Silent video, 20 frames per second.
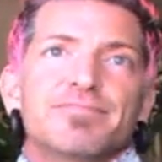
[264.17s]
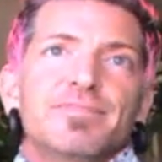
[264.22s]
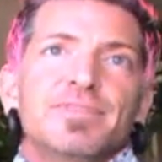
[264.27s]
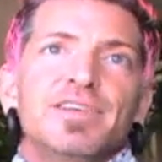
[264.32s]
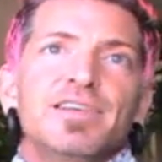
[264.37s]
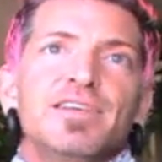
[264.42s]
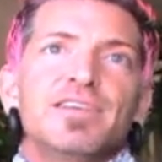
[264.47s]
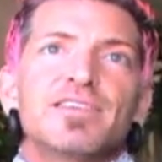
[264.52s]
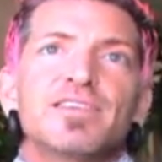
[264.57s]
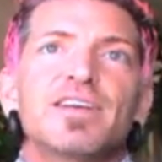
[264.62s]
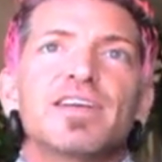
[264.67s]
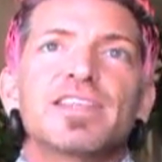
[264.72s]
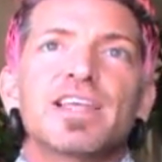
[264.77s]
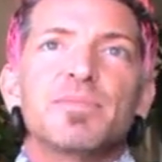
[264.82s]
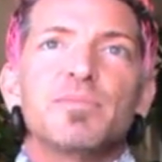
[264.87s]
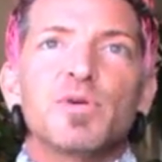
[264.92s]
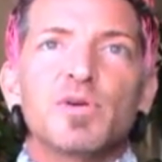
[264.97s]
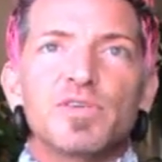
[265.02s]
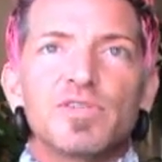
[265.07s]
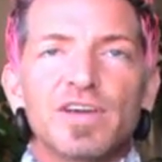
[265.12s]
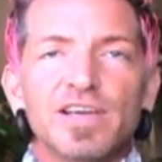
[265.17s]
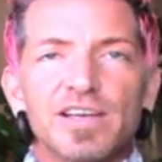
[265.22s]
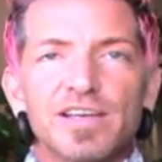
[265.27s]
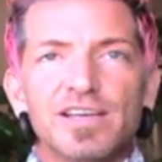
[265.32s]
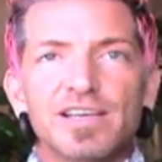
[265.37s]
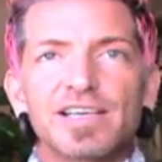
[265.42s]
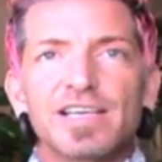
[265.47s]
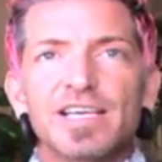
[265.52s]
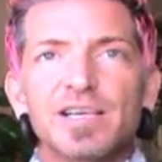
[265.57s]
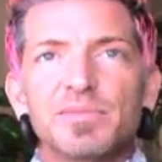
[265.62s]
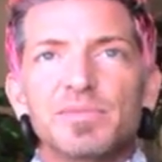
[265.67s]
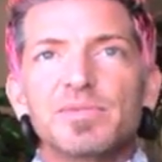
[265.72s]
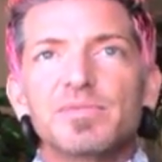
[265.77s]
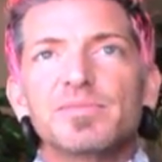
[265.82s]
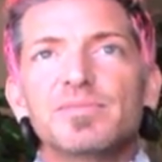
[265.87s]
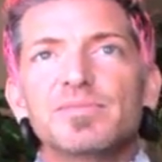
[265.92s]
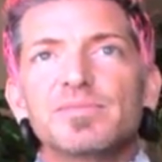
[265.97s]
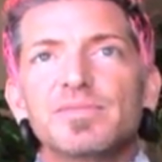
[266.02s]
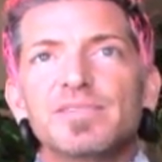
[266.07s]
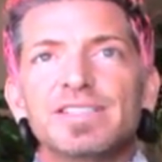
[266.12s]
they're not that motivated to keep
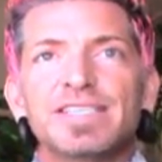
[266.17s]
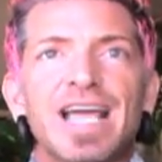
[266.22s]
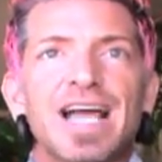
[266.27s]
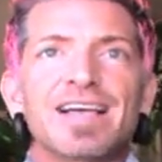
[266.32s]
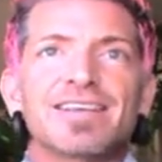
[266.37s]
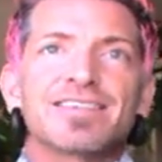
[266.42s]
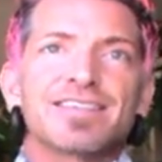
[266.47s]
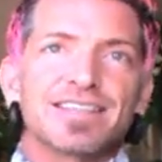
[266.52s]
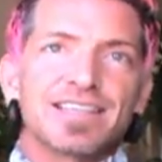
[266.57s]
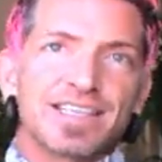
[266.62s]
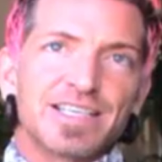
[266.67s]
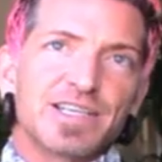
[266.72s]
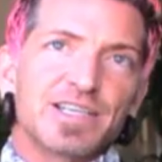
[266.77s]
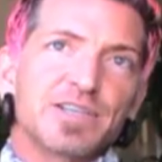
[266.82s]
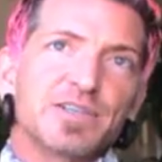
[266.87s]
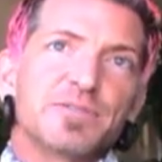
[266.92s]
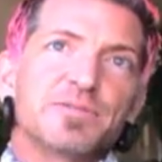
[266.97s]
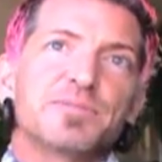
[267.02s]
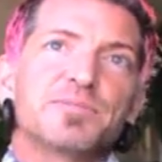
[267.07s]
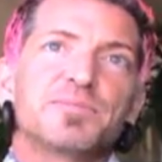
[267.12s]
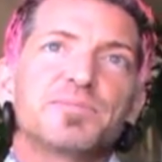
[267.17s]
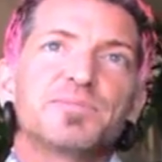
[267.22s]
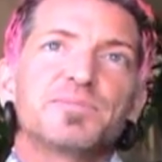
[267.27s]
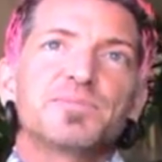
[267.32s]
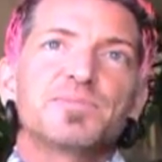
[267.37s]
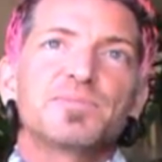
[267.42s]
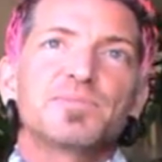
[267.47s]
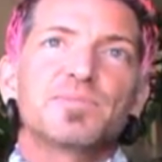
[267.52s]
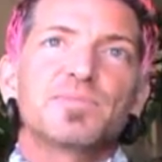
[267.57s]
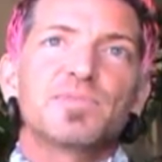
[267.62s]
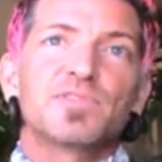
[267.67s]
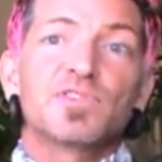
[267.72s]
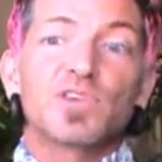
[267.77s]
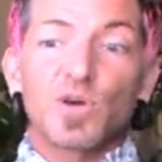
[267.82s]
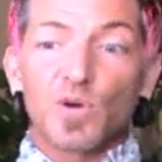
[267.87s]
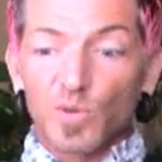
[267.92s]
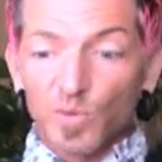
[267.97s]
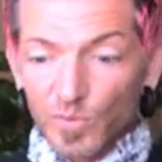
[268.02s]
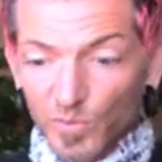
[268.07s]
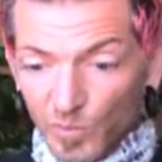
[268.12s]
dazzling you.
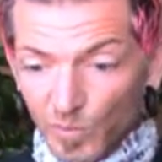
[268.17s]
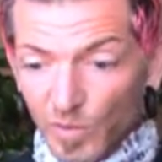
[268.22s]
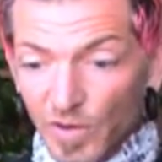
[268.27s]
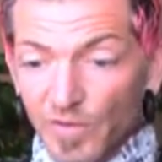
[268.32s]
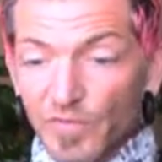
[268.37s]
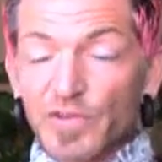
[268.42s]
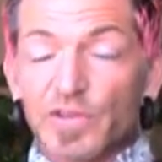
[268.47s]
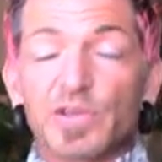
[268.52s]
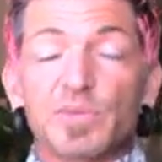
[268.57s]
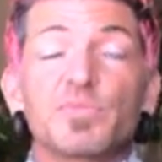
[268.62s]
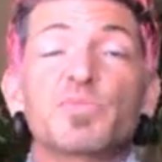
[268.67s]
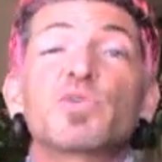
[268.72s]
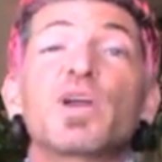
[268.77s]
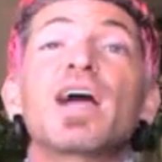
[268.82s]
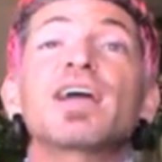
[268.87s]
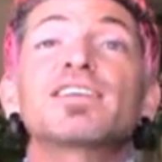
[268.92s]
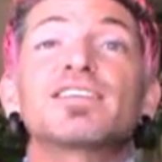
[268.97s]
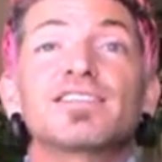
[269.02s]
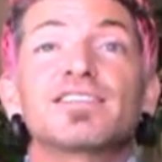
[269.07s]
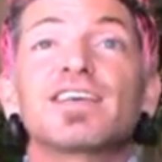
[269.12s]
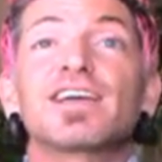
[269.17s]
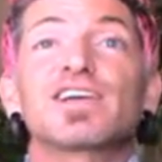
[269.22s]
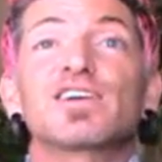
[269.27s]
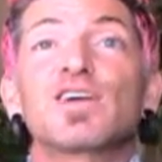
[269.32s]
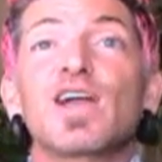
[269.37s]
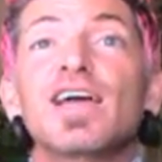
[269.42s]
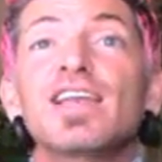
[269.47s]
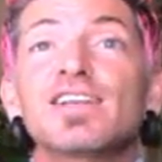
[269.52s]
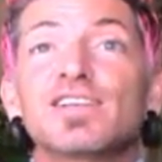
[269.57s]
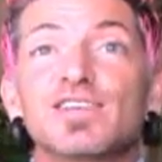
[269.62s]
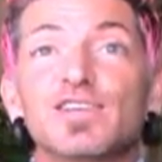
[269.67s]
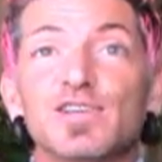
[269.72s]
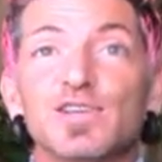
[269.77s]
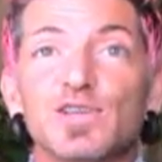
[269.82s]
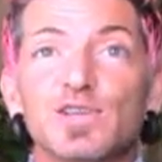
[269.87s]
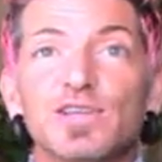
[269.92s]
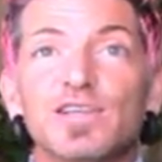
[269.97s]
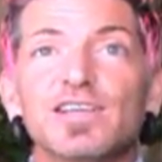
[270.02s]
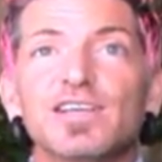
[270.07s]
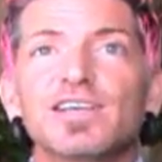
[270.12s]
So if you can practice that
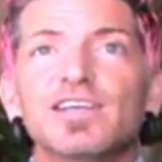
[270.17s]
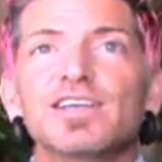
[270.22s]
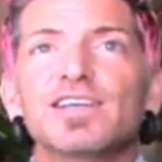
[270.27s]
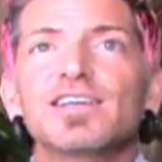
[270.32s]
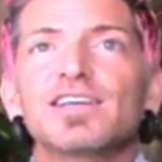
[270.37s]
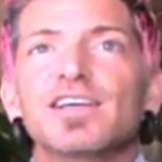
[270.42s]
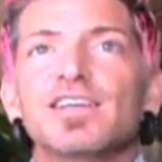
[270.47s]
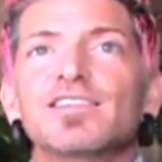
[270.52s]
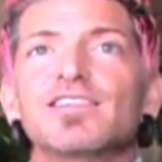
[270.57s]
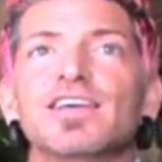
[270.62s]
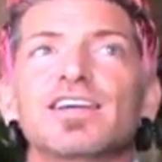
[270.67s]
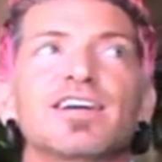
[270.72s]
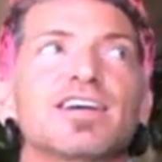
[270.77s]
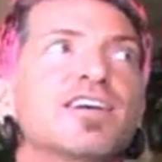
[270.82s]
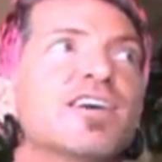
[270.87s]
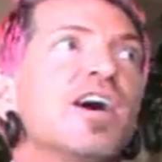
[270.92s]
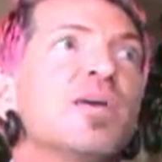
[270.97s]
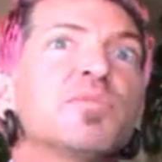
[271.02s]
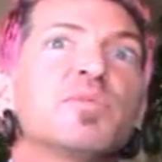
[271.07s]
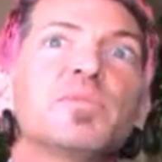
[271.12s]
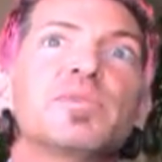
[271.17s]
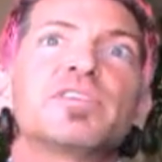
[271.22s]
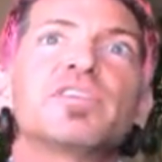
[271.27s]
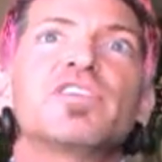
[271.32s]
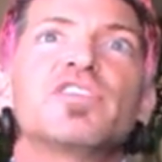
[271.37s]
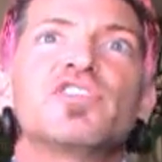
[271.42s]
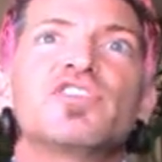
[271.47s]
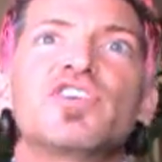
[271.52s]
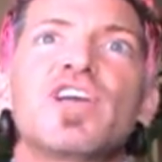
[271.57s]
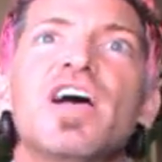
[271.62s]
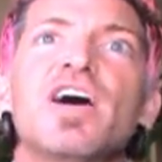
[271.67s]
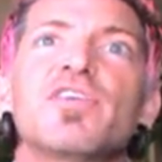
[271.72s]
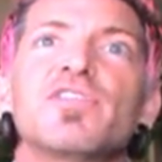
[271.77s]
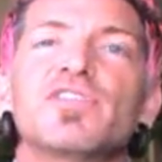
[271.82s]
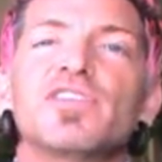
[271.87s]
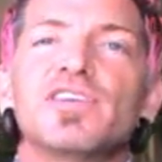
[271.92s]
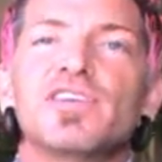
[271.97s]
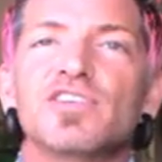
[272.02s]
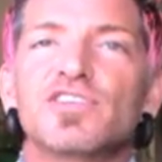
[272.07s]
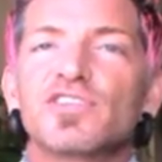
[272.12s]
gratitude, it's like a compliment to the
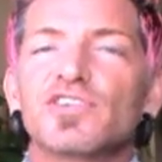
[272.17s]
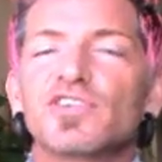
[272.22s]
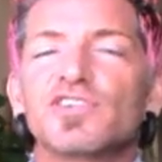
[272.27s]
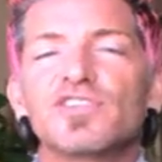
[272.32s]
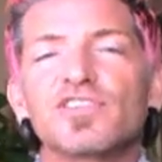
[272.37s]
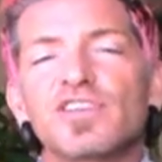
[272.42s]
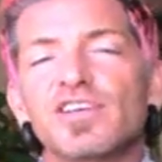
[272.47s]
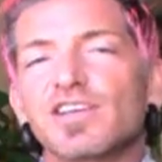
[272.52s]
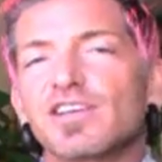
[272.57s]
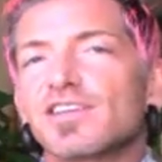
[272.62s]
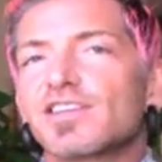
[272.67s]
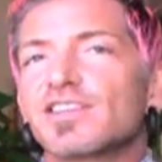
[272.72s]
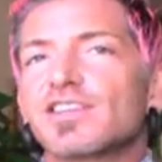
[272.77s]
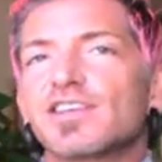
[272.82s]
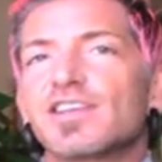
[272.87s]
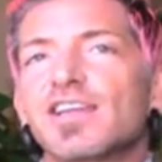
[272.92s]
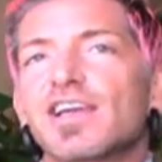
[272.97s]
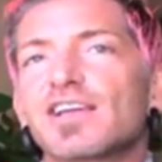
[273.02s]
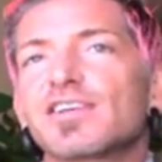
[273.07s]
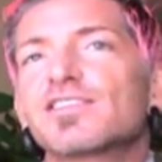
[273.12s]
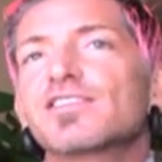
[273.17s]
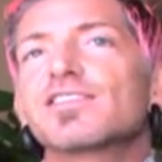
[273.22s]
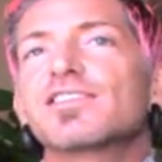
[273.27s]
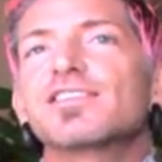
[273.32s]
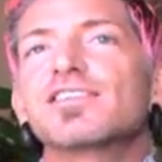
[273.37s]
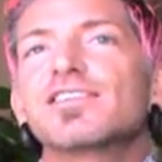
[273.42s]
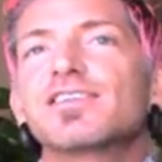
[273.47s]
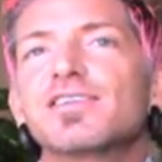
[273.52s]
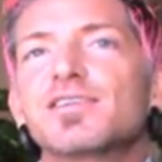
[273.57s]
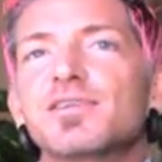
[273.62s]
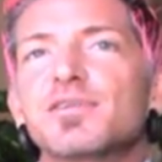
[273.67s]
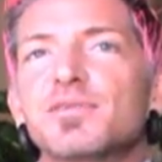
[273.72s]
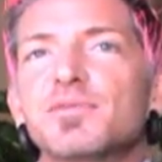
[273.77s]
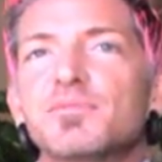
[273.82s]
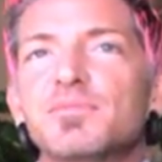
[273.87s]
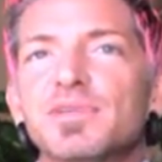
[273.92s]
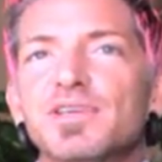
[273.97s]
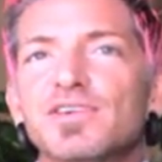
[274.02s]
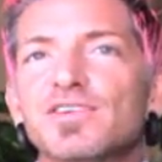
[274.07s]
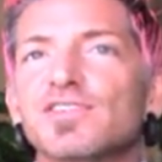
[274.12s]
chef and assures that the next
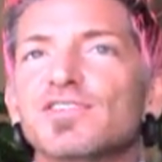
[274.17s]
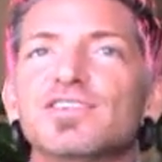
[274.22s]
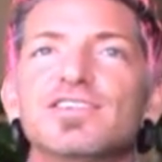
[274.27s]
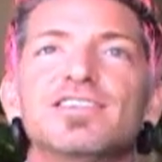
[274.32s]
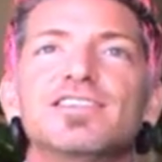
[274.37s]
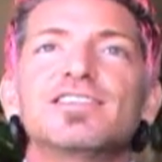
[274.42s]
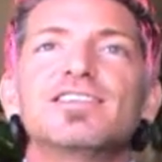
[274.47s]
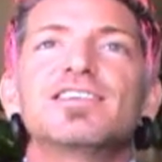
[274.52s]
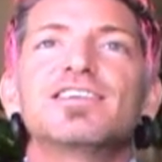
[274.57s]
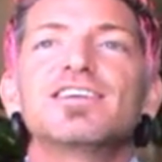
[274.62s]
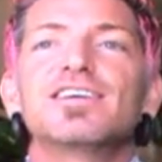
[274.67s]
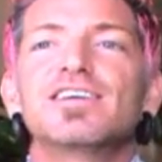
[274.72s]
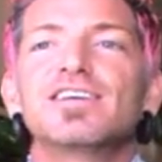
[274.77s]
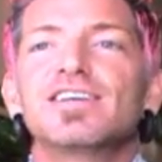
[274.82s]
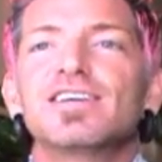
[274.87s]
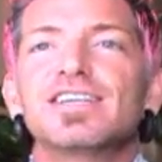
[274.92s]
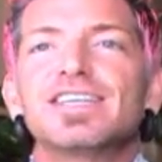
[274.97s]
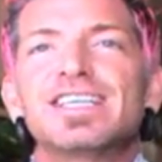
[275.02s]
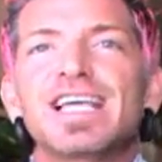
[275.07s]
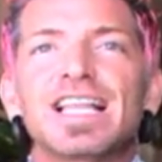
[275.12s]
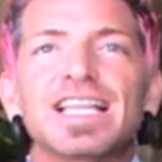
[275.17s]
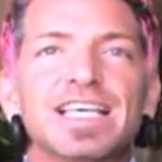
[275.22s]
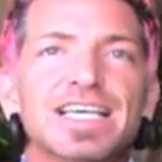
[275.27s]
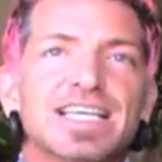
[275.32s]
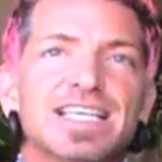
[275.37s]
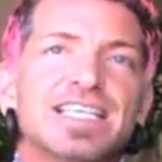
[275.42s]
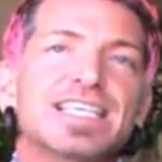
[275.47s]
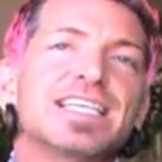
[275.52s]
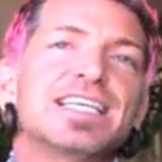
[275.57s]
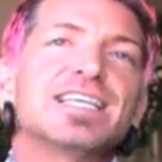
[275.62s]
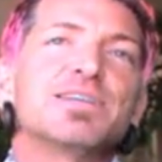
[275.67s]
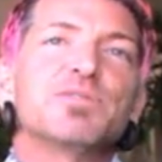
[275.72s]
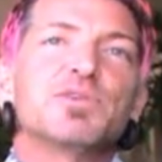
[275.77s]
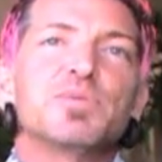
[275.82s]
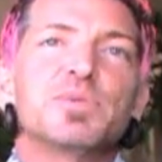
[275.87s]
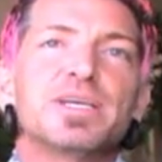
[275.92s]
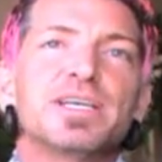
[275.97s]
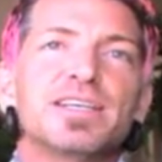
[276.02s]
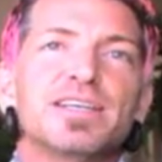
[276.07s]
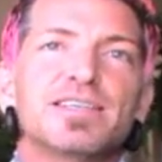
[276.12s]
meal and delicacy
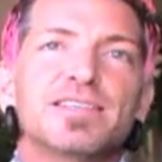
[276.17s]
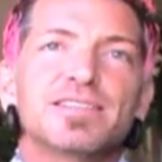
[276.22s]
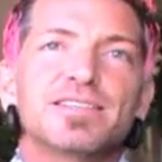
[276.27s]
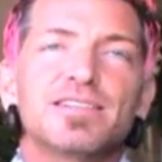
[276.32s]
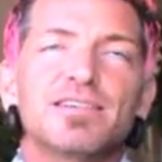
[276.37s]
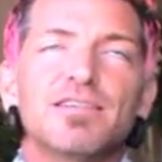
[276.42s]
will be,